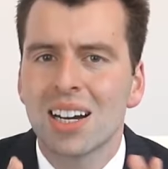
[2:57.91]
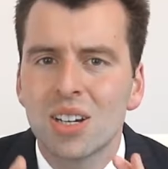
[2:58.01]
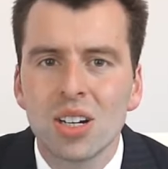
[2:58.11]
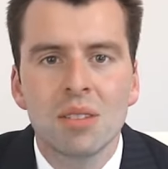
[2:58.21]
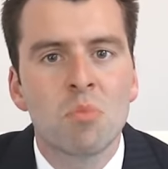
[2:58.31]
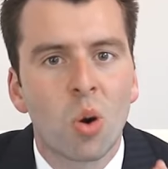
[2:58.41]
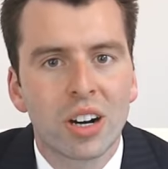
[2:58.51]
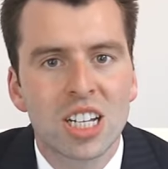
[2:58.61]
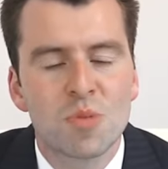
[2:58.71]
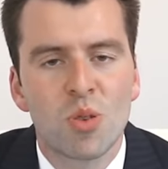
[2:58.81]
A good
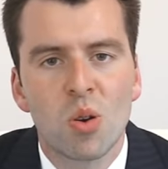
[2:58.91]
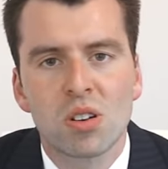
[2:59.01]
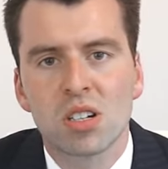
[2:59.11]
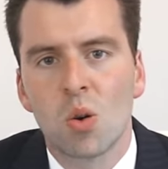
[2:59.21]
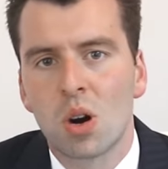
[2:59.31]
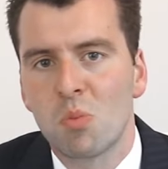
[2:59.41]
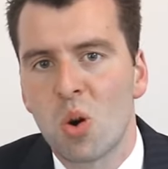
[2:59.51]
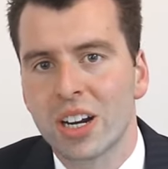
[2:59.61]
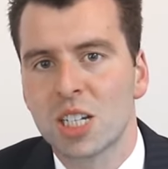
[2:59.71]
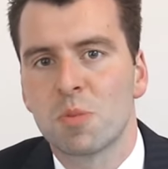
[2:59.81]
mortgage broker or
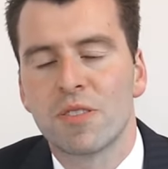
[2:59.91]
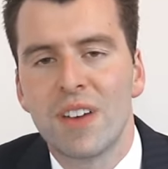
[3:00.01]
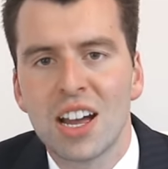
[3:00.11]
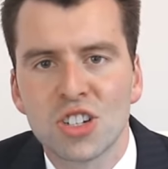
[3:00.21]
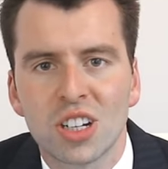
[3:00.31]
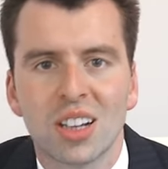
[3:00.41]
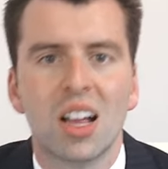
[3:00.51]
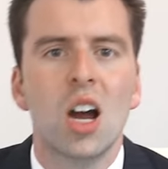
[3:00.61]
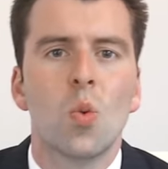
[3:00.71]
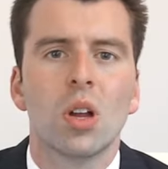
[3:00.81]
mortgage
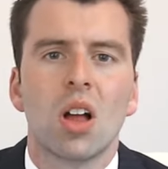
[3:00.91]
professional will